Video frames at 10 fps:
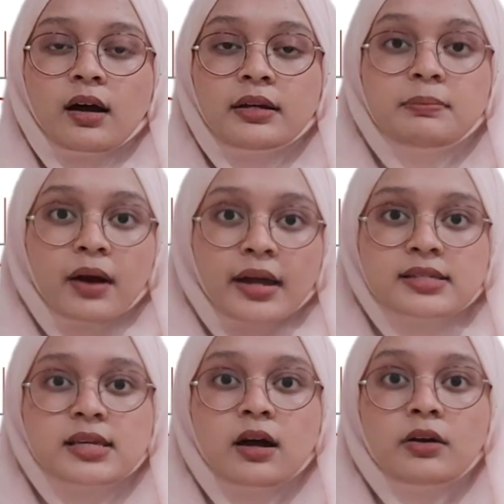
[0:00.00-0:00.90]
the
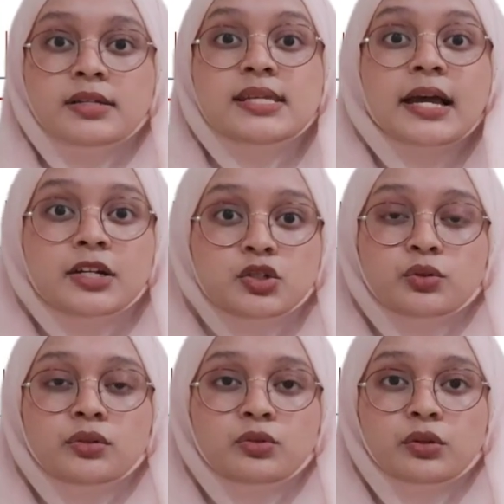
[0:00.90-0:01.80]
price on the 2nd
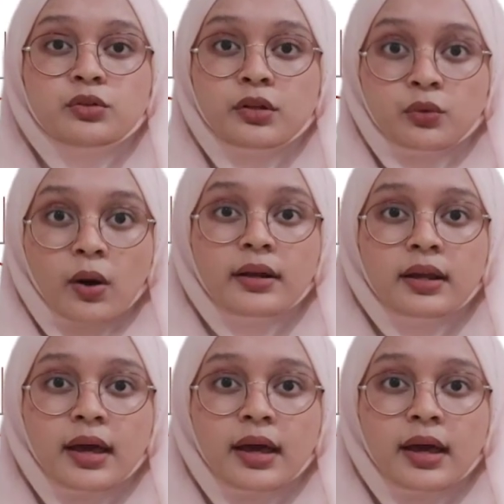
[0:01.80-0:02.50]
June 2021